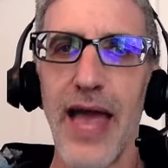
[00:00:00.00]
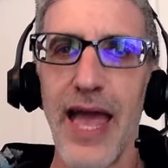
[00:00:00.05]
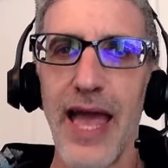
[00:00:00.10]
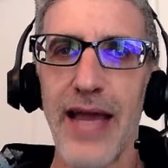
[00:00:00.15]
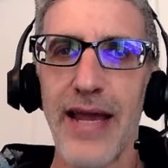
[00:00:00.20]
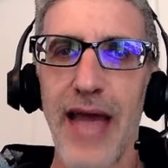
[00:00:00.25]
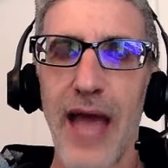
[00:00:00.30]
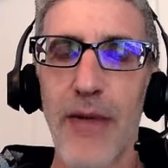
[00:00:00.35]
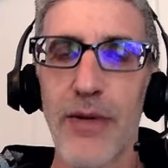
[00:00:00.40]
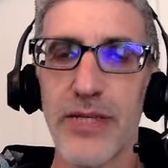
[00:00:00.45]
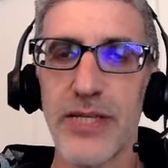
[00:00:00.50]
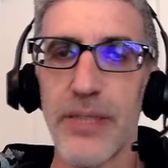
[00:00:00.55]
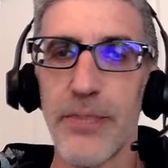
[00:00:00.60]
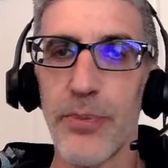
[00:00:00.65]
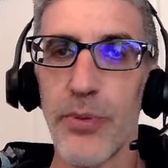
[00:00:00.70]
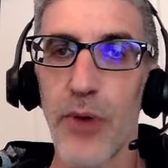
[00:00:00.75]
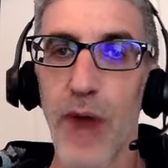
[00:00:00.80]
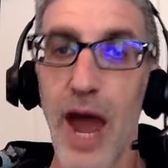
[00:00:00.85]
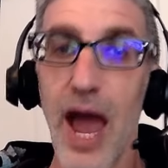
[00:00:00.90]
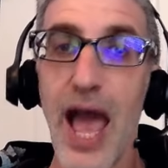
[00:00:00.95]
And I was
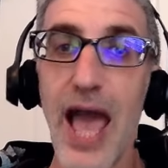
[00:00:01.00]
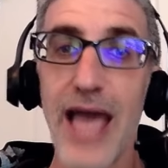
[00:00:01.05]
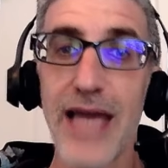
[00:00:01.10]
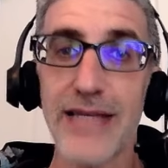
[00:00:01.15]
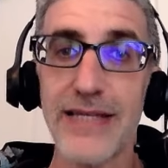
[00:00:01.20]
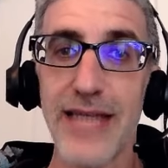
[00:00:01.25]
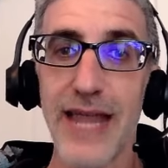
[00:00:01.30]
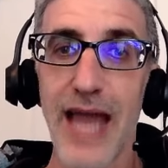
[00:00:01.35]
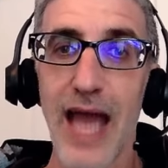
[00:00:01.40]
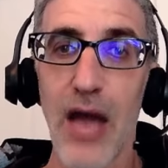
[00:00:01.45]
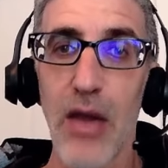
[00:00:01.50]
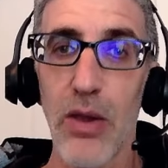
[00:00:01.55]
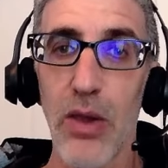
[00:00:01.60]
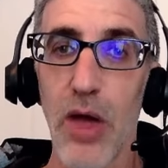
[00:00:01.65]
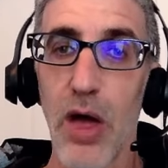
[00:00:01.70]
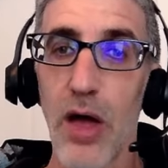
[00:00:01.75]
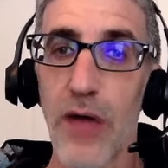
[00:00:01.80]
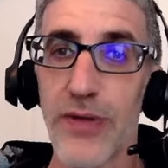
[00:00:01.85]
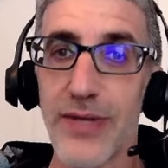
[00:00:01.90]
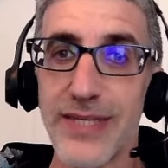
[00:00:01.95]
surprised at how
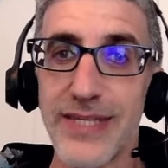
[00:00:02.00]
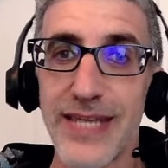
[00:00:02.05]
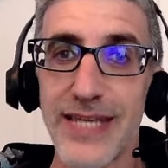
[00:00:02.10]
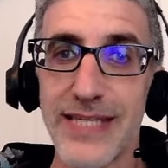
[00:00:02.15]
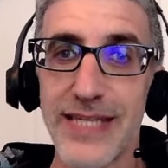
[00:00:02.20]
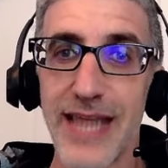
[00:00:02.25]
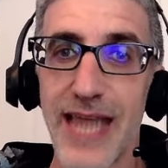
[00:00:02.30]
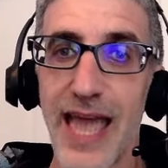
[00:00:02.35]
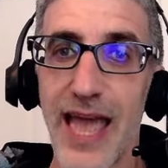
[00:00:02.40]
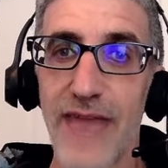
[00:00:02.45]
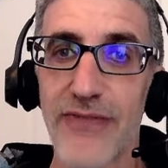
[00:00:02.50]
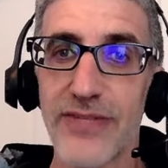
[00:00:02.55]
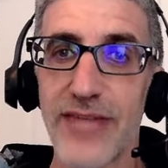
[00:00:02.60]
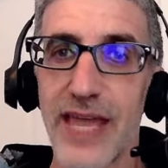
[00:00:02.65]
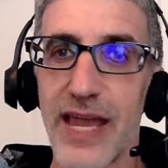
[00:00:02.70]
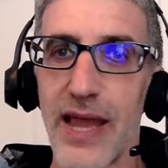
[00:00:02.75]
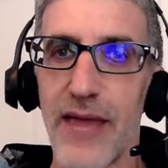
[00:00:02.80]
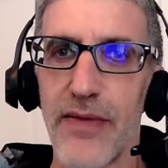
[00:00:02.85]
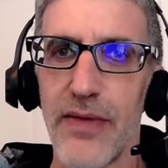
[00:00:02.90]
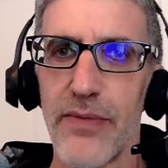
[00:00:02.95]
long the 6.5
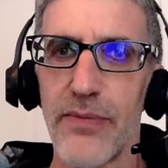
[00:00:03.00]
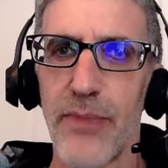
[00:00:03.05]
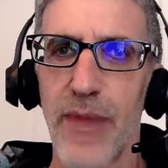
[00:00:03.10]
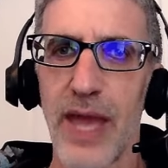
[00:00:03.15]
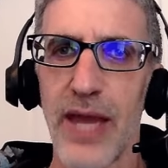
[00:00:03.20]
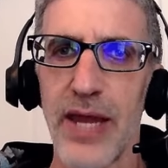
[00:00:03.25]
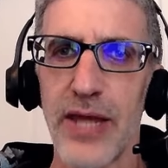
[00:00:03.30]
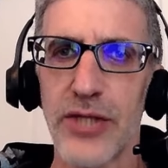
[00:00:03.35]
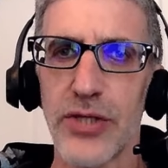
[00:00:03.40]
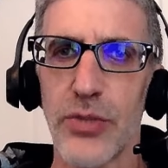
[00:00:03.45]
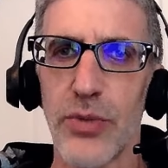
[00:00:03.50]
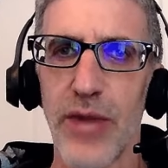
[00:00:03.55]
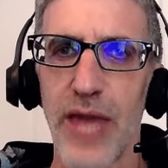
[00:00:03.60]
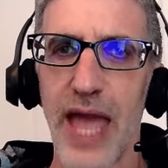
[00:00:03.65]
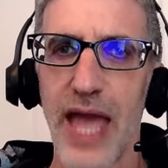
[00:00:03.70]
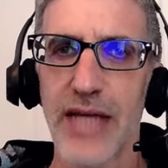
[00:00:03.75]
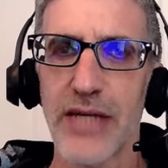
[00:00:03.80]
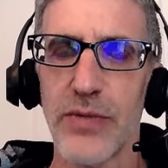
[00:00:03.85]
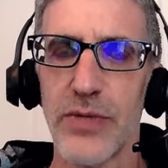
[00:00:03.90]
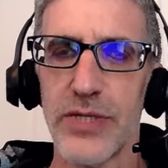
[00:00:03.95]
stayed. My initial
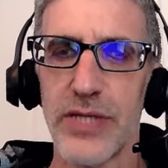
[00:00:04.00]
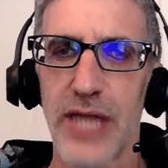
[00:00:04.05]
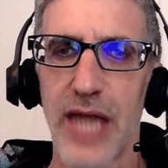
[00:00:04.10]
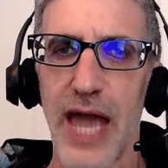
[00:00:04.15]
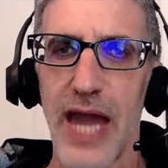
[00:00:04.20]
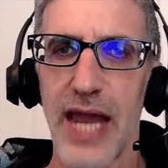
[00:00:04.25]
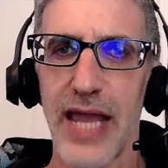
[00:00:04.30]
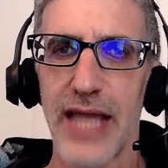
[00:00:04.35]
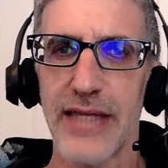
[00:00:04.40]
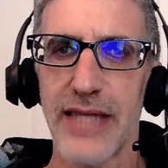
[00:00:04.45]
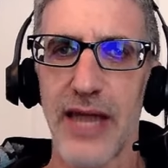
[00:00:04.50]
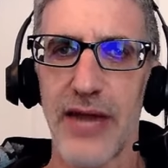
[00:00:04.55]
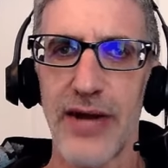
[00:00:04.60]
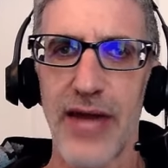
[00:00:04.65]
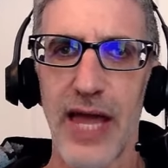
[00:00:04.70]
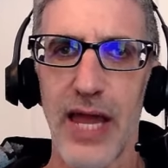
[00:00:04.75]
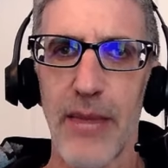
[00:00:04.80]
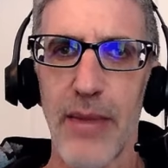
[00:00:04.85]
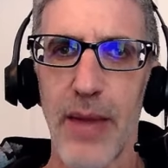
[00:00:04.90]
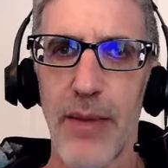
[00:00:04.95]
reaction was you got to get down
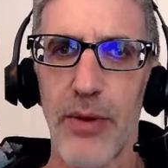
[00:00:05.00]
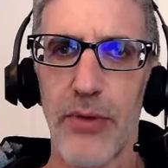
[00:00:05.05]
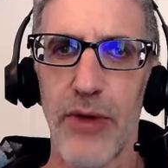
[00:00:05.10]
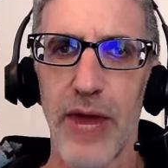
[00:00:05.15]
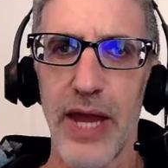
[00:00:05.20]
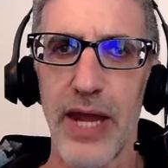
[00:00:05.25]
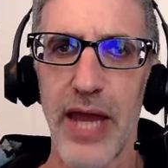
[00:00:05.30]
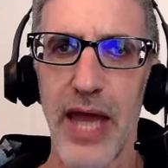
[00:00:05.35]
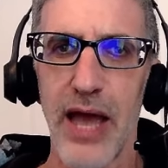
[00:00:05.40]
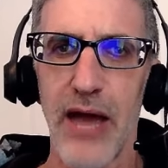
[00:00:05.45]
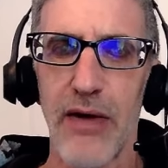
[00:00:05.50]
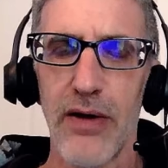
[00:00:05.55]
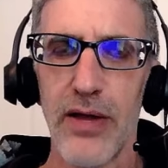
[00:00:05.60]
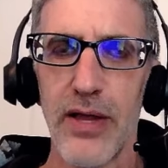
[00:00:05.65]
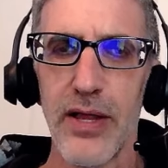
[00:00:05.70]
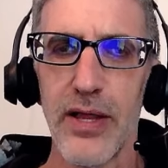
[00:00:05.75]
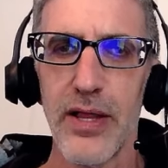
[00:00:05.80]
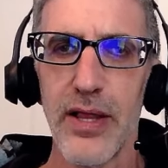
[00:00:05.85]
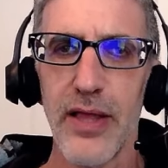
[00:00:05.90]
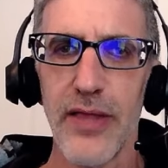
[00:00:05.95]
in Alabama right now.
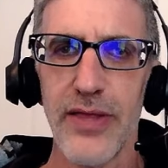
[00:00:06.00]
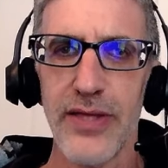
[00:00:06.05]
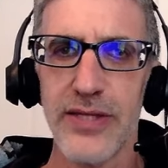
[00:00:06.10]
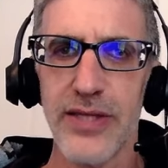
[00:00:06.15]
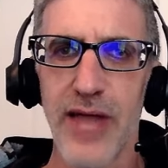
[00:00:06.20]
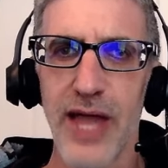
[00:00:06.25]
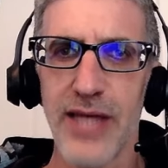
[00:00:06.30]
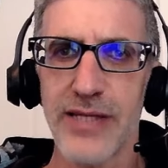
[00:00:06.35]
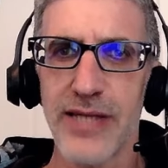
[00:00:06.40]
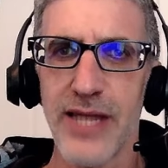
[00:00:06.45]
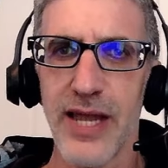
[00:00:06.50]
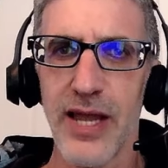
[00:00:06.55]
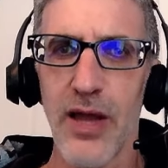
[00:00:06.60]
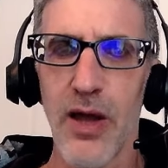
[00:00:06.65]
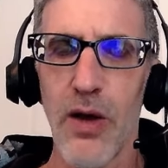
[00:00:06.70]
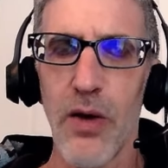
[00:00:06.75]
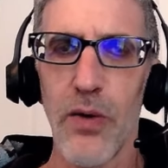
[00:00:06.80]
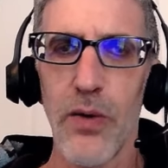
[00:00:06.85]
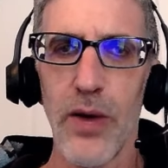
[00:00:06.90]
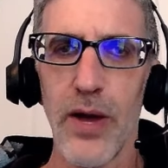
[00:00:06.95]
This line is going to
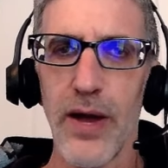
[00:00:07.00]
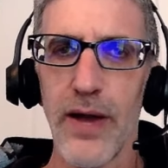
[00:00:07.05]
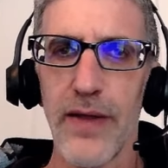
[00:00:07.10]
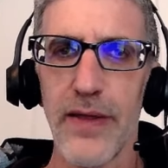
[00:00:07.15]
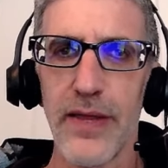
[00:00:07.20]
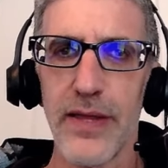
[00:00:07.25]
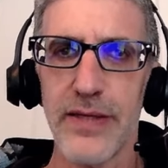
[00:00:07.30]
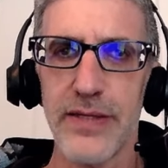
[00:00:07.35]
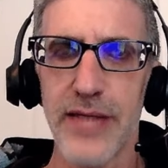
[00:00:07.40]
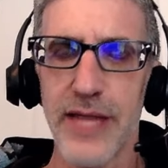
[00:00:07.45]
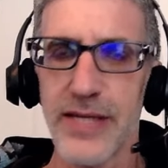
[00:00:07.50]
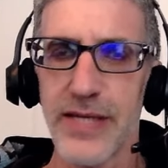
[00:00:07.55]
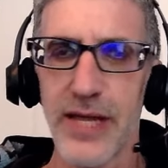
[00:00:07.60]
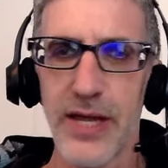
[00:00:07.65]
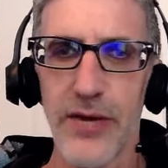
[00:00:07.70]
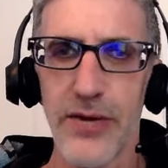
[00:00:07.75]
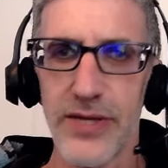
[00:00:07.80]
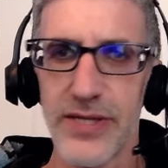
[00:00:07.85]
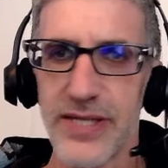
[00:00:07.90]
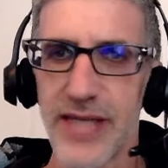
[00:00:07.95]
go. This line is
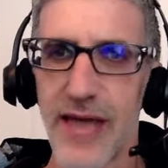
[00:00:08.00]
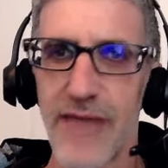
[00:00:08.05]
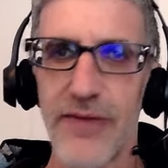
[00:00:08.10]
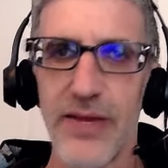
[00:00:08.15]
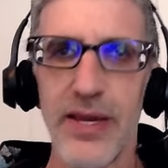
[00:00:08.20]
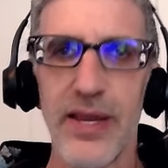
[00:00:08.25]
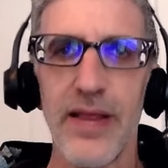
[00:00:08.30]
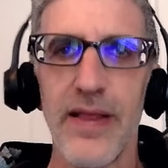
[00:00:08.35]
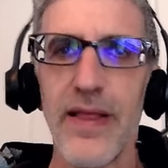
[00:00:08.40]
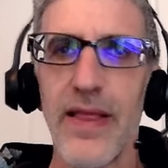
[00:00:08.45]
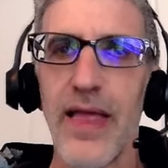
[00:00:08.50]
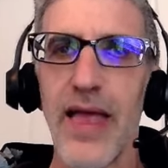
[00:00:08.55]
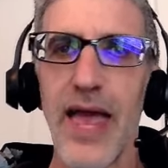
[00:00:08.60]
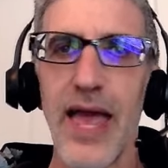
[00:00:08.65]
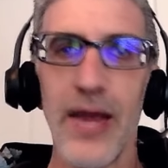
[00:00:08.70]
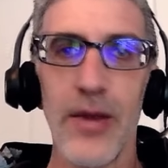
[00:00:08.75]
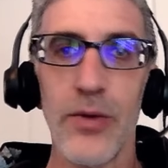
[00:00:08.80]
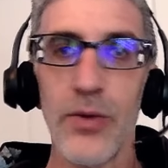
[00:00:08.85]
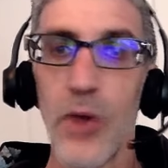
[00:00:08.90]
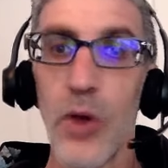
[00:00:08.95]
going to go to 7,
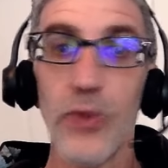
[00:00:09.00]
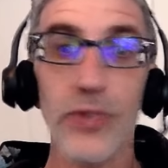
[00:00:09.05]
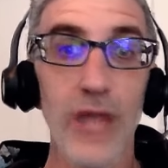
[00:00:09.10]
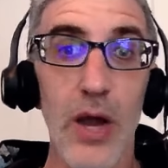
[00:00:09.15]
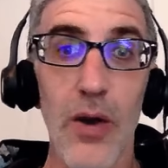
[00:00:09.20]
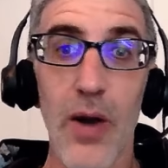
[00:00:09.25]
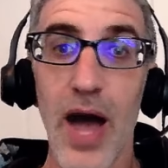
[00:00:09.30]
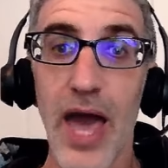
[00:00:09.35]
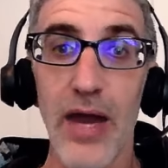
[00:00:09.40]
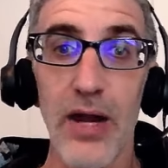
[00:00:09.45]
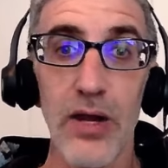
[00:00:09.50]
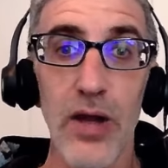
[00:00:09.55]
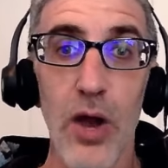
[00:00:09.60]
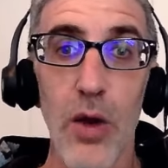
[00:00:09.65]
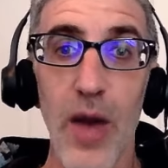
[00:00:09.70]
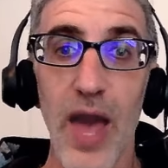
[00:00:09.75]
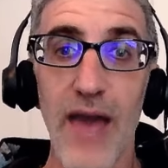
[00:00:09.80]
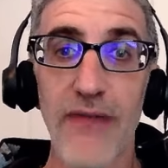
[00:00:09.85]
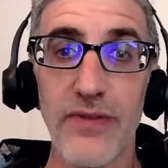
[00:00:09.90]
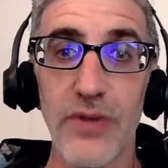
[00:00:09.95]
and who knows how high it'll
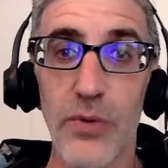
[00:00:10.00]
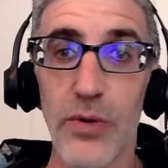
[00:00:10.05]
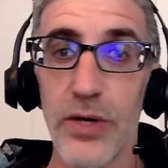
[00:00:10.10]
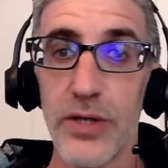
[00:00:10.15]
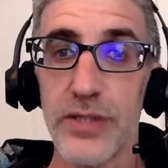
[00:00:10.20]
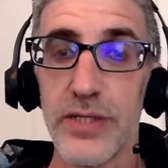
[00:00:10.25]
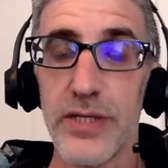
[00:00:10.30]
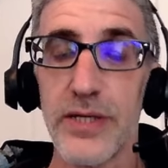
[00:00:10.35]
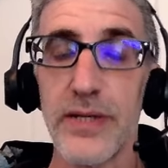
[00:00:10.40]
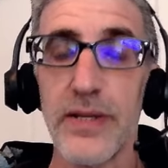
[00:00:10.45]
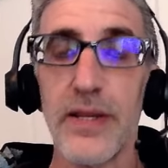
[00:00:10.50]
go afterwards.